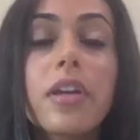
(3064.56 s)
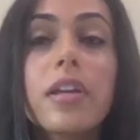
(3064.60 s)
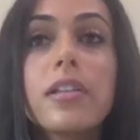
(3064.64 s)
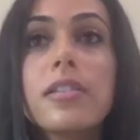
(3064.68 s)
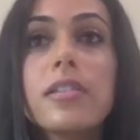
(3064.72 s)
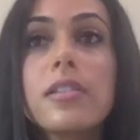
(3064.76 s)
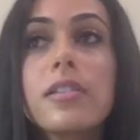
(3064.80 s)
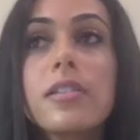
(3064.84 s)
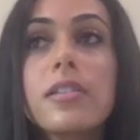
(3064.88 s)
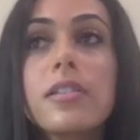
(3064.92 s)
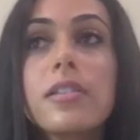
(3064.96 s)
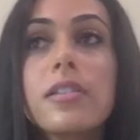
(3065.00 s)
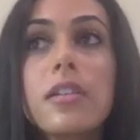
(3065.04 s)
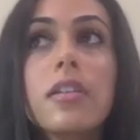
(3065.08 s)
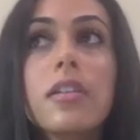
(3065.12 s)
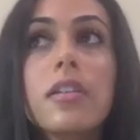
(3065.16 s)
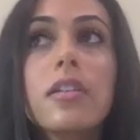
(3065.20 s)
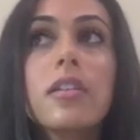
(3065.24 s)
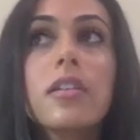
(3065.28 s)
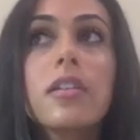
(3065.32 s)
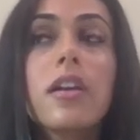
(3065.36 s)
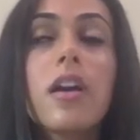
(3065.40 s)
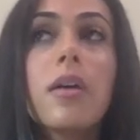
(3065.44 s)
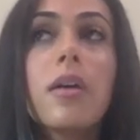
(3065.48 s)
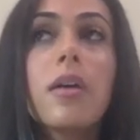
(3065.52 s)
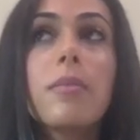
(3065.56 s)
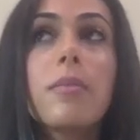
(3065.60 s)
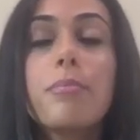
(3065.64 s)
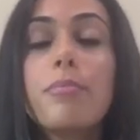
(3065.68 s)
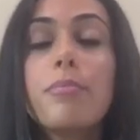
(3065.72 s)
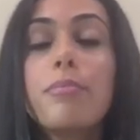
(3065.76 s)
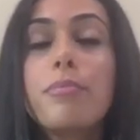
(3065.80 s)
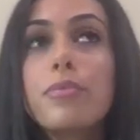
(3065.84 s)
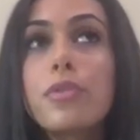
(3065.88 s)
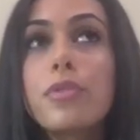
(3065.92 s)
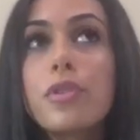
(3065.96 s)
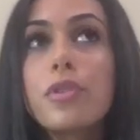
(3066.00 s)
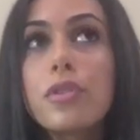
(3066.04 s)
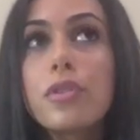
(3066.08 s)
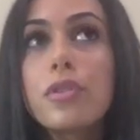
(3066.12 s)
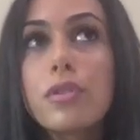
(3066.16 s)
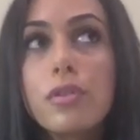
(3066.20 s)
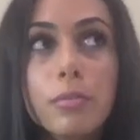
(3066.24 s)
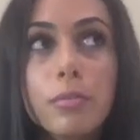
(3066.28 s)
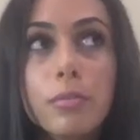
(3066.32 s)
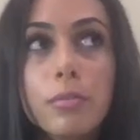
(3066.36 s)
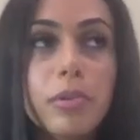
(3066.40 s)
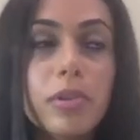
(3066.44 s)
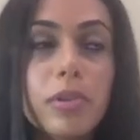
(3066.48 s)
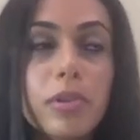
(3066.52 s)
is a
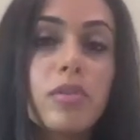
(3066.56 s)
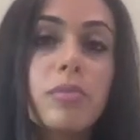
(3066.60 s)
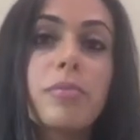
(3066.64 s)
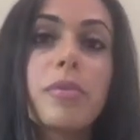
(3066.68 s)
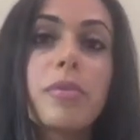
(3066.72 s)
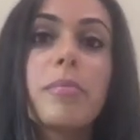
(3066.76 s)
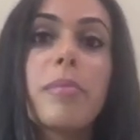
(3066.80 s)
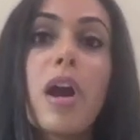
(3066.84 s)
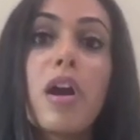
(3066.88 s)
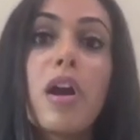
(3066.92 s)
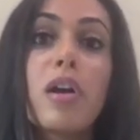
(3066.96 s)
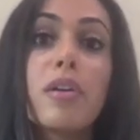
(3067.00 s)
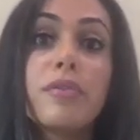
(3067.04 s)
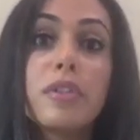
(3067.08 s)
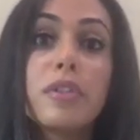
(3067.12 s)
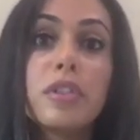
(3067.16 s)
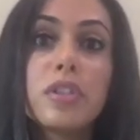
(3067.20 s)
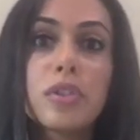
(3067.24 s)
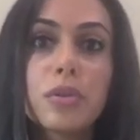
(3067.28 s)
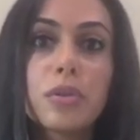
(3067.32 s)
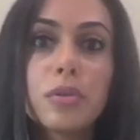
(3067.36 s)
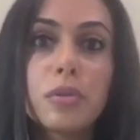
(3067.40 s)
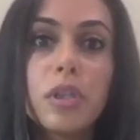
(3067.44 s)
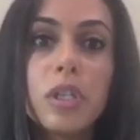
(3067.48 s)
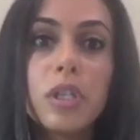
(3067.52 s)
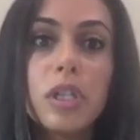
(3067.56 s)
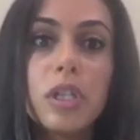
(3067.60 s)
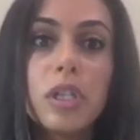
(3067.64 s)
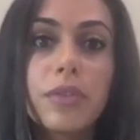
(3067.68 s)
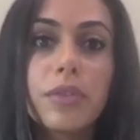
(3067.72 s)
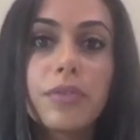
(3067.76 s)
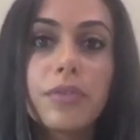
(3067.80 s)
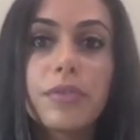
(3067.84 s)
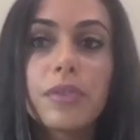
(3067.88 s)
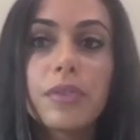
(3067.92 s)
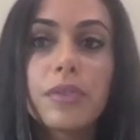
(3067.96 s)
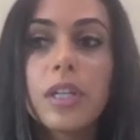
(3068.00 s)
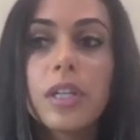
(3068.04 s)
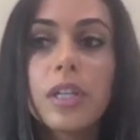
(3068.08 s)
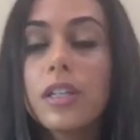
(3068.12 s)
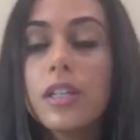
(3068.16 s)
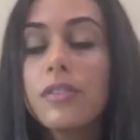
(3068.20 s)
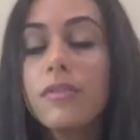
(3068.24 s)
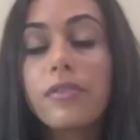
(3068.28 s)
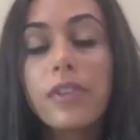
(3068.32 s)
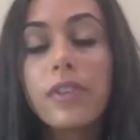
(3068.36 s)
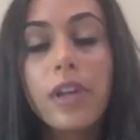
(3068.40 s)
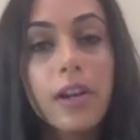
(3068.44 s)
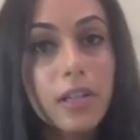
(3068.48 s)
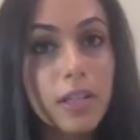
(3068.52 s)
super, super powerful tool. If
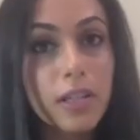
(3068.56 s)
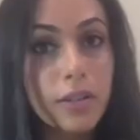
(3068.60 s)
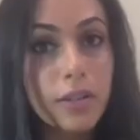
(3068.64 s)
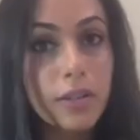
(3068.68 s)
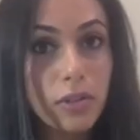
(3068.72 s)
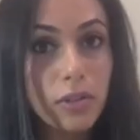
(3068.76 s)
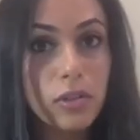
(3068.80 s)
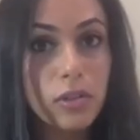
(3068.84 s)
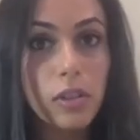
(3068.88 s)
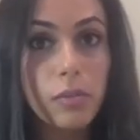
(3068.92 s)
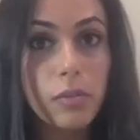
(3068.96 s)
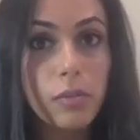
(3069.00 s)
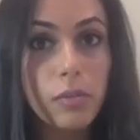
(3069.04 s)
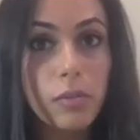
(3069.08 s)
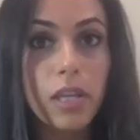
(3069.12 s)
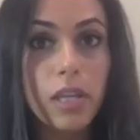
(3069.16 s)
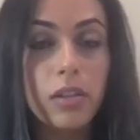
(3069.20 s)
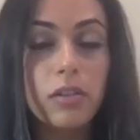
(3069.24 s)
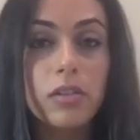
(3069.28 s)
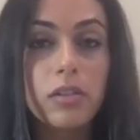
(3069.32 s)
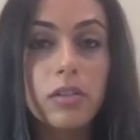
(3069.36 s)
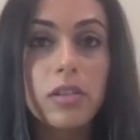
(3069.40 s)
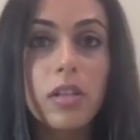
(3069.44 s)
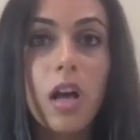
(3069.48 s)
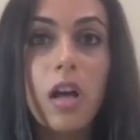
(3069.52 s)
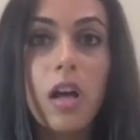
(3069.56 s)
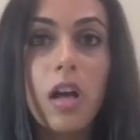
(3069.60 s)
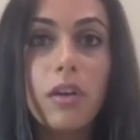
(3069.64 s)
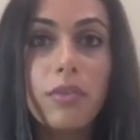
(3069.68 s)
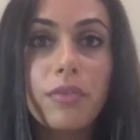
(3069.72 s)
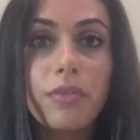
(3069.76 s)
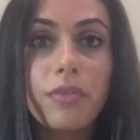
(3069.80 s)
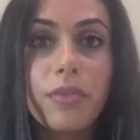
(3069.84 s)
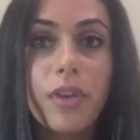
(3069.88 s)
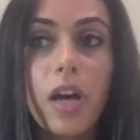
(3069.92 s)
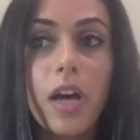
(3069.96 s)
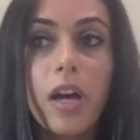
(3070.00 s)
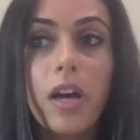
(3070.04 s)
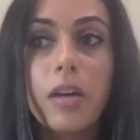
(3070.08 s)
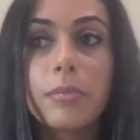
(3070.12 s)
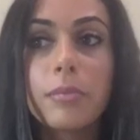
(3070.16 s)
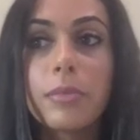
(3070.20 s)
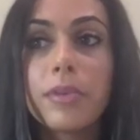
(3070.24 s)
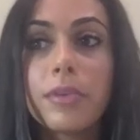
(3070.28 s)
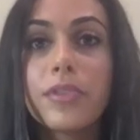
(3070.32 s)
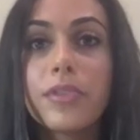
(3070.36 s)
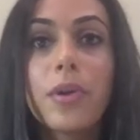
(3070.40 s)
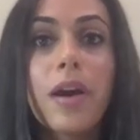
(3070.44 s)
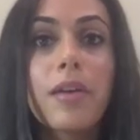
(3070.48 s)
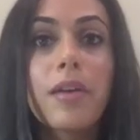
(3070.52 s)
very difficult to make yourself, um,
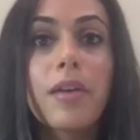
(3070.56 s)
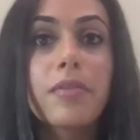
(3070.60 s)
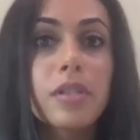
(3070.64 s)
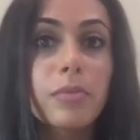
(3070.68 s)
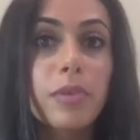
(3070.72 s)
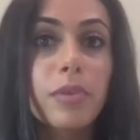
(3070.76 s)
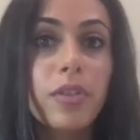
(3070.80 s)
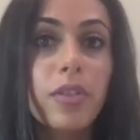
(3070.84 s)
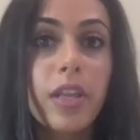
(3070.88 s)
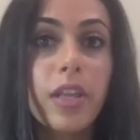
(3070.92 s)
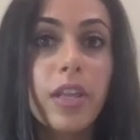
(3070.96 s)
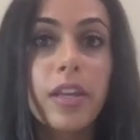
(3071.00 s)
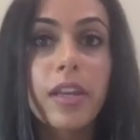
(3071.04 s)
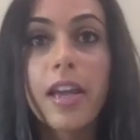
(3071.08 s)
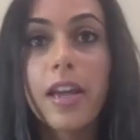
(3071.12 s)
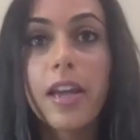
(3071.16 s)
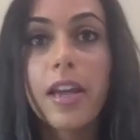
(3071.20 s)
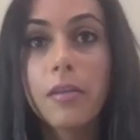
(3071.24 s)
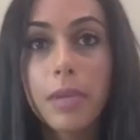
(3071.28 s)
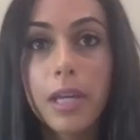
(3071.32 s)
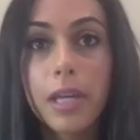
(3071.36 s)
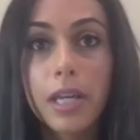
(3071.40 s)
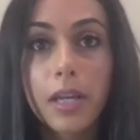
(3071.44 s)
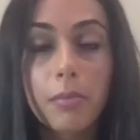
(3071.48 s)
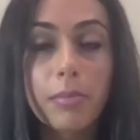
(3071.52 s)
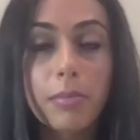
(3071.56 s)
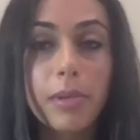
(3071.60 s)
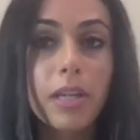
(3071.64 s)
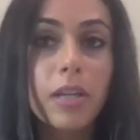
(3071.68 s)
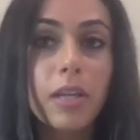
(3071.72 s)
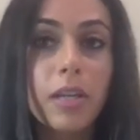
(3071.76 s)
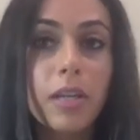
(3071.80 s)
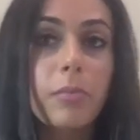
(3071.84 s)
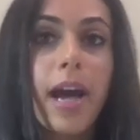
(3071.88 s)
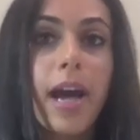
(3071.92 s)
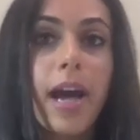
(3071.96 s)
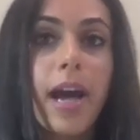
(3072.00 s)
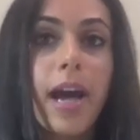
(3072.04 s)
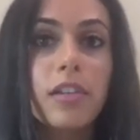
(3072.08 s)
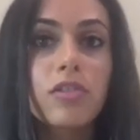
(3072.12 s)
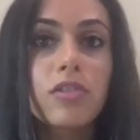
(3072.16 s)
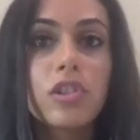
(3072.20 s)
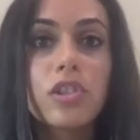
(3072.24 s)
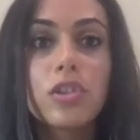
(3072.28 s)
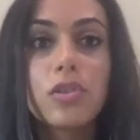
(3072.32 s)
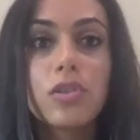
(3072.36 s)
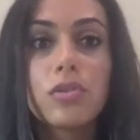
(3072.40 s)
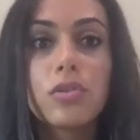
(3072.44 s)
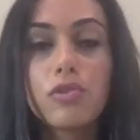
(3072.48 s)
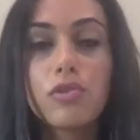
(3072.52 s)
if you have someone that can make a big
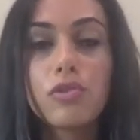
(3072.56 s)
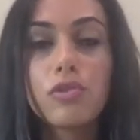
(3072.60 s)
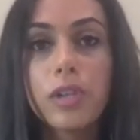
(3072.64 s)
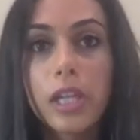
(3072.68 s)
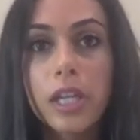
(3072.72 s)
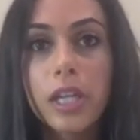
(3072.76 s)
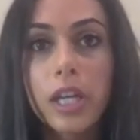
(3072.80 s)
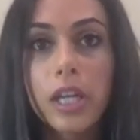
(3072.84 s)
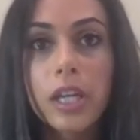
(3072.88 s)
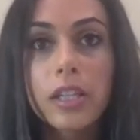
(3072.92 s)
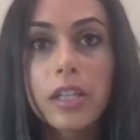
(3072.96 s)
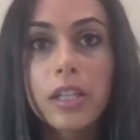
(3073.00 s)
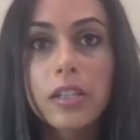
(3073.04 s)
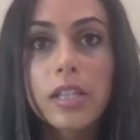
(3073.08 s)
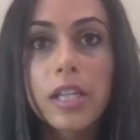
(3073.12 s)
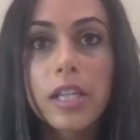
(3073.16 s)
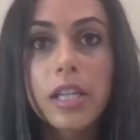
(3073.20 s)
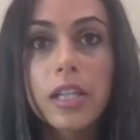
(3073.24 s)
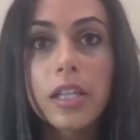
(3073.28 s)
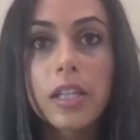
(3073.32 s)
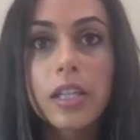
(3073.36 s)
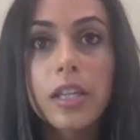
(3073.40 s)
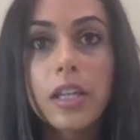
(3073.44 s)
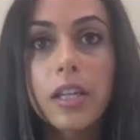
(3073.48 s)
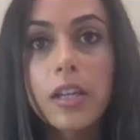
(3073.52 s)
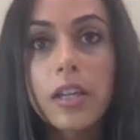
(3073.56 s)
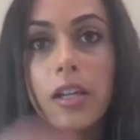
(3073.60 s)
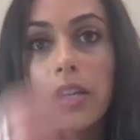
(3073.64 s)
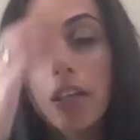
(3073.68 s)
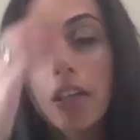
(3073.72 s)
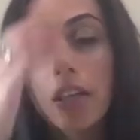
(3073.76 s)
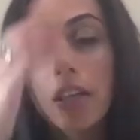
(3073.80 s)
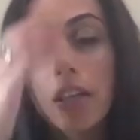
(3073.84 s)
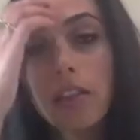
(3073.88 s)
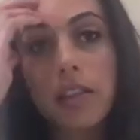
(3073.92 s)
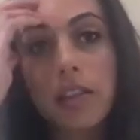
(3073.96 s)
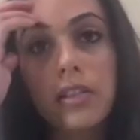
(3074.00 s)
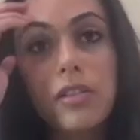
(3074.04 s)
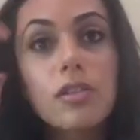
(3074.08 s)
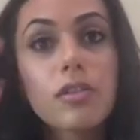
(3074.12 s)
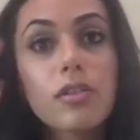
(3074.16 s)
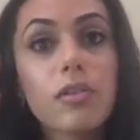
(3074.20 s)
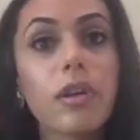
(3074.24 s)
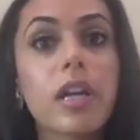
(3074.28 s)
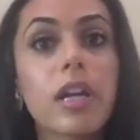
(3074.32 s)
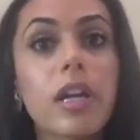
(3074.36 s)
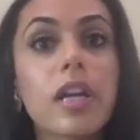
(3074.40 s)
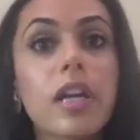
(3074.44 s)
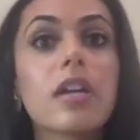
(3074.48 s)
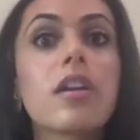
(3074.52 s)
batch and you drink it daily, that's
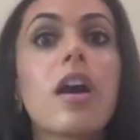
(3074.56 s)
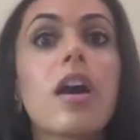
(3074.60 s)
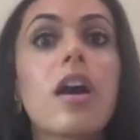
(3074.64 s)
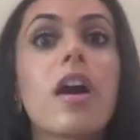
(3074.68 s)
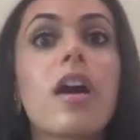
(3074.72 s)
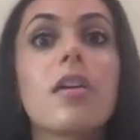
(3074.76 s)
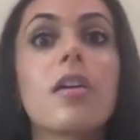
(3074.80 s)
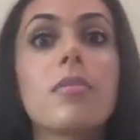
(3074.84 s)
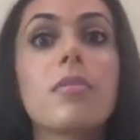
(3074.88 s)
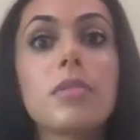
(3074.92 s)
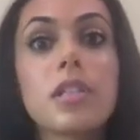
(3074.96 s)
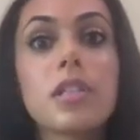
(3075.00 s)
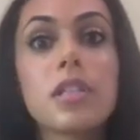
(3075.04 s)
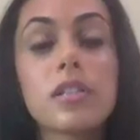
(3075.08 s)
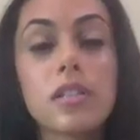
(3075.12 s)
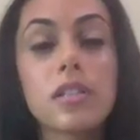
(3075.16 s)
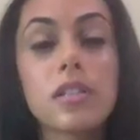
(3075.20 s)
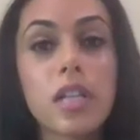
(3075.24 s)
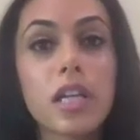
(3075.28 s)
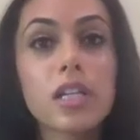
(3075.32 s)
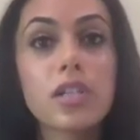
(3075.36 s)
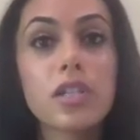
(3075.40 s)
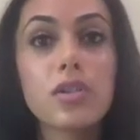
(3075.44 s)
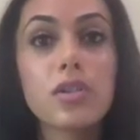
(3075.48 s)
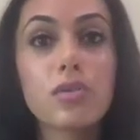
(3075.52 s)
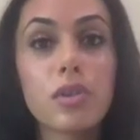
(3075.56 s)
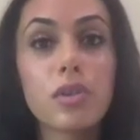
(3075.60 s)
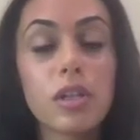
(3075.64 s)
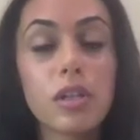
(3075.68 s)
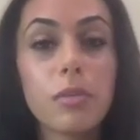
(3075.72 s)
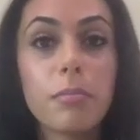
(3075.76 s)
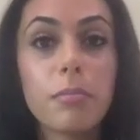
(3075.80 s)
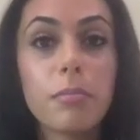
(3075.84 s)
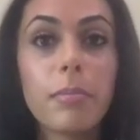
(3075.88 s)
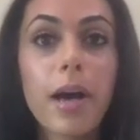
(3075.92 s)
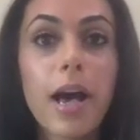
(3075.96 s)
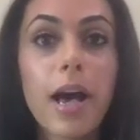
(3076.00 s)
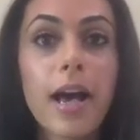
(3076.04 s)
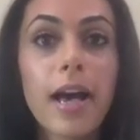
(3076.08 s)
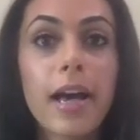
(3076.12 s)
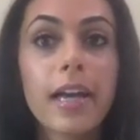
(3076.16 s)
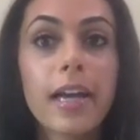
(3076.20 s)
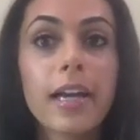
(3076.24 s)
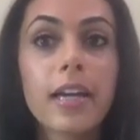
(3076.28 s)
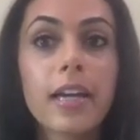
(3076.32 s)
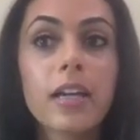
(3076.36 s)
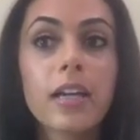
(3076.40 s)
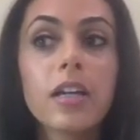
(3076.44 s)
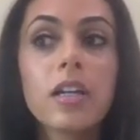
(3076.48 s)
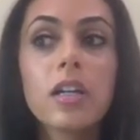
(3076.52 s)
great. Um, these days, you can
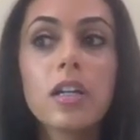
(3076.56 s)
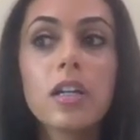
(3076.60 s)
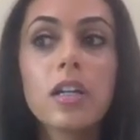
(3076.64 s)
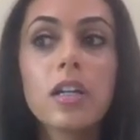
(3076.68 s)
buy